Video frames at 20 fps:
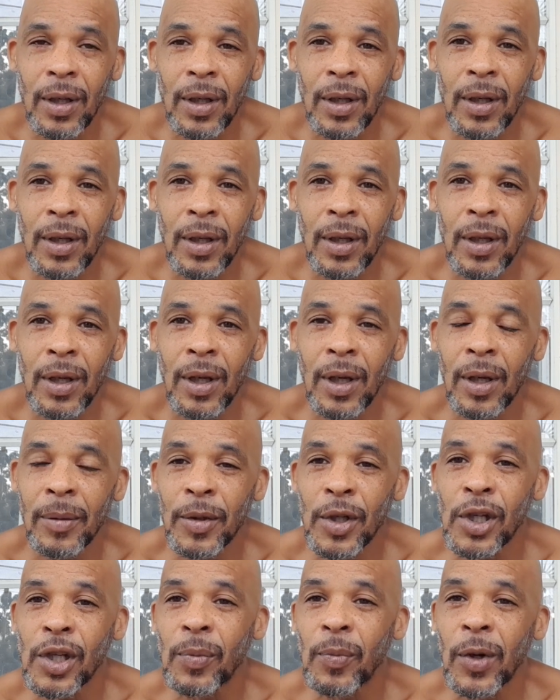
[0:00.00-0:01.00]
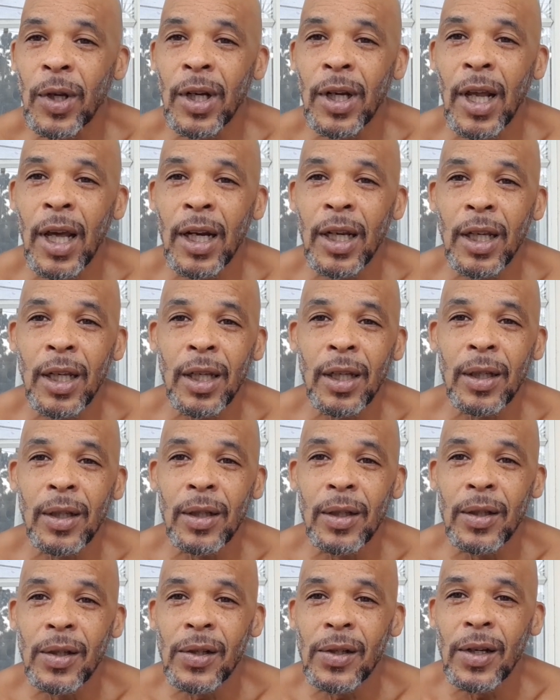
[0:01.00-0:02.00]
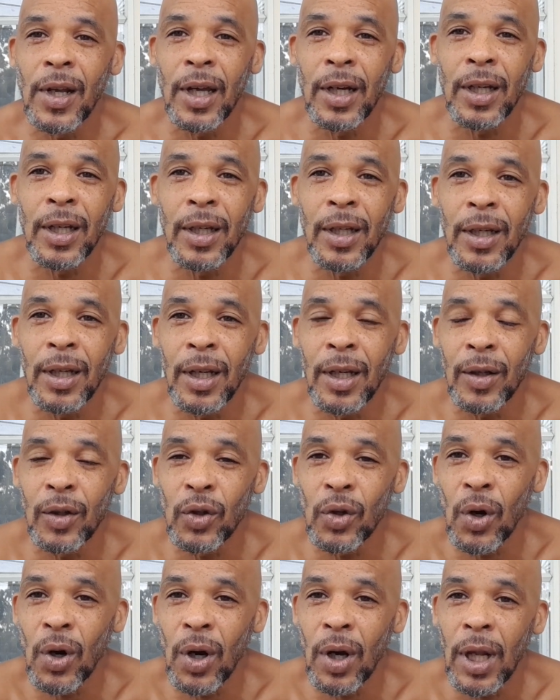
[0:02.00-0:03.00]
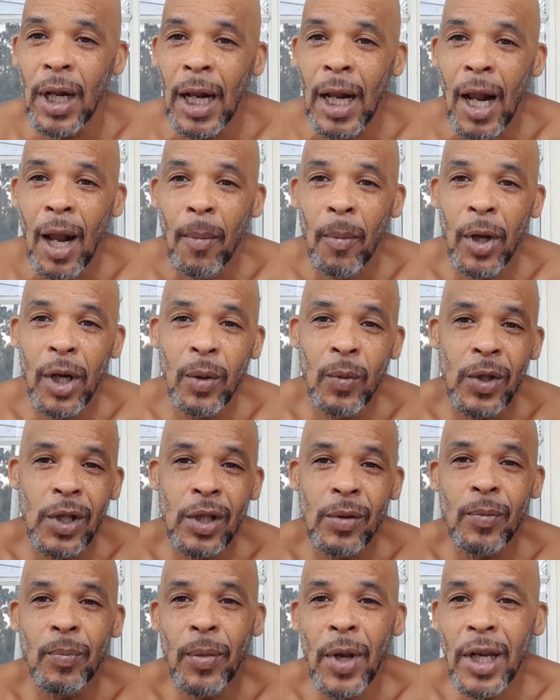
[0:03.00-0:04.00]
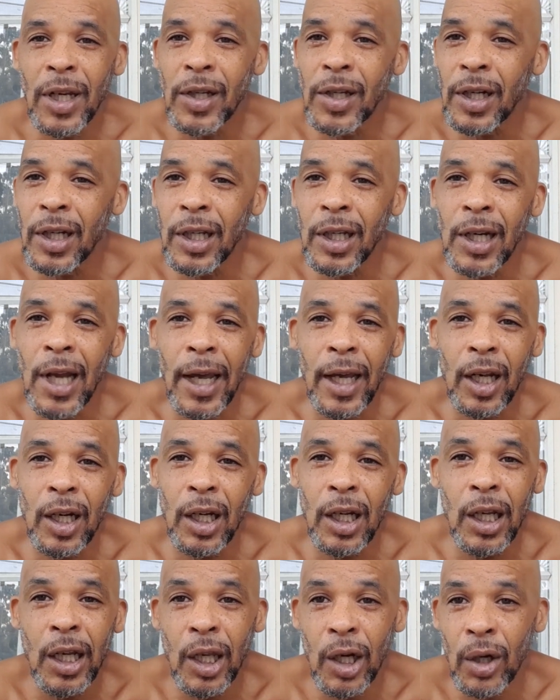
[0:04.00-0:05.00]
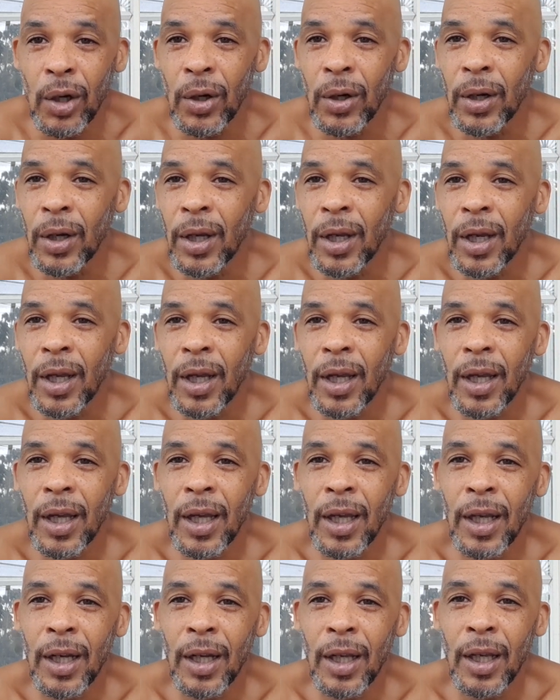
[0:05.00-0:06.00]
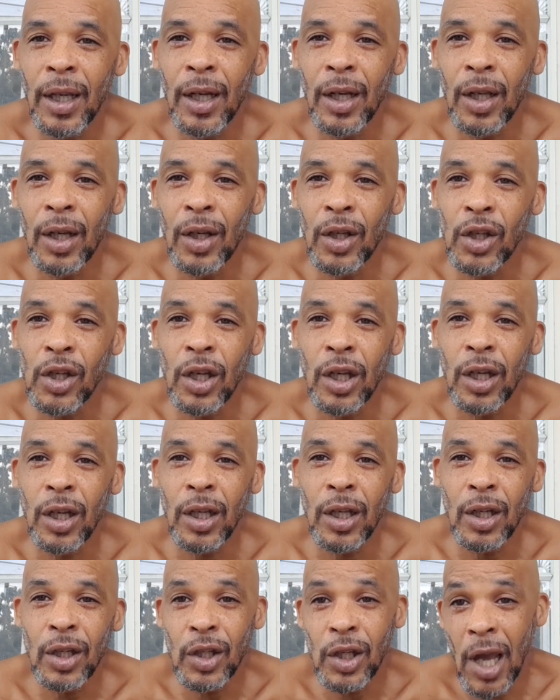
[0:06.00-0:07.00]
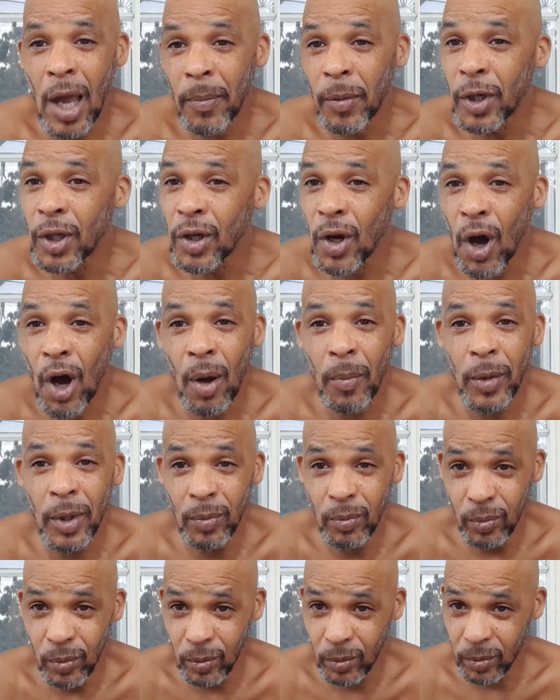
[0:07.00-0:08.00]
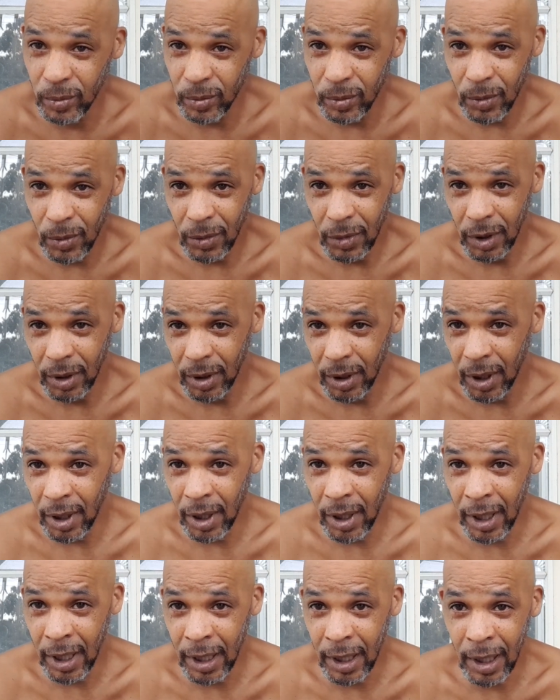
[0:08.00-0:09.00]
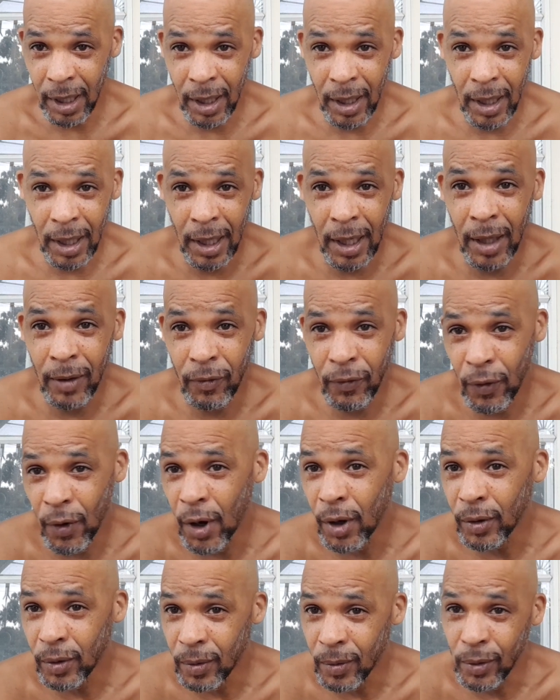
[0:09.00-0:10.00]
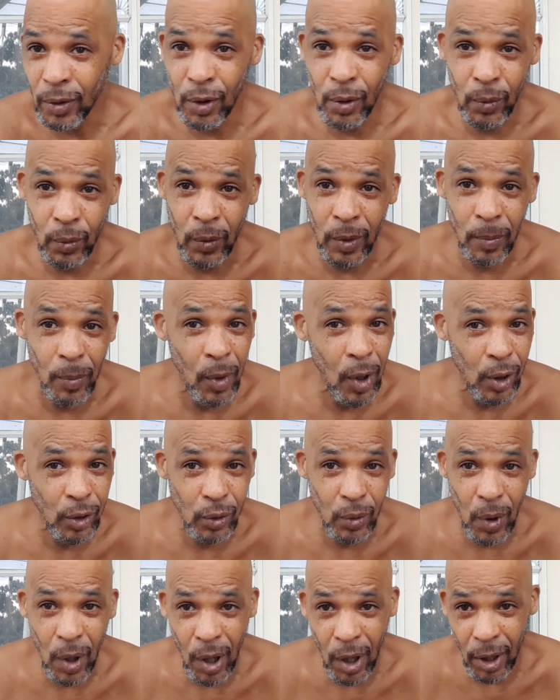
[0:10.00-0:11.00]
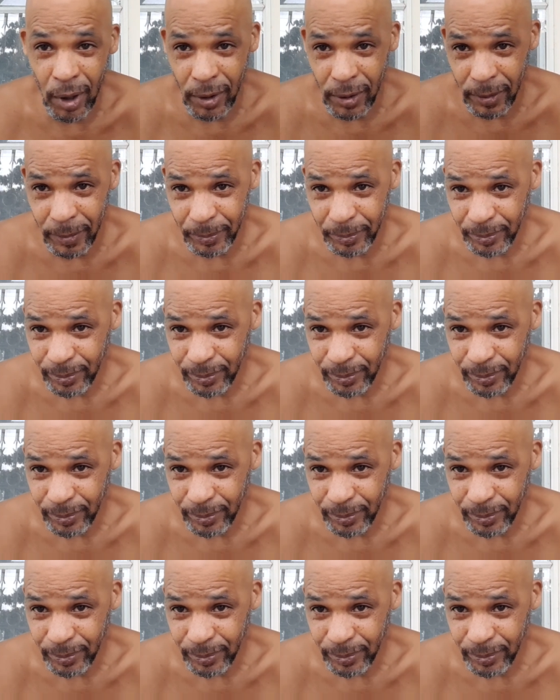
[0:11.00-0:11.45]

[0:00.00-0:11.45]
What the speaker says: the discipline that he studied and taught, but he was basically like a leader in the Japanese army, and they fought, with martial arts.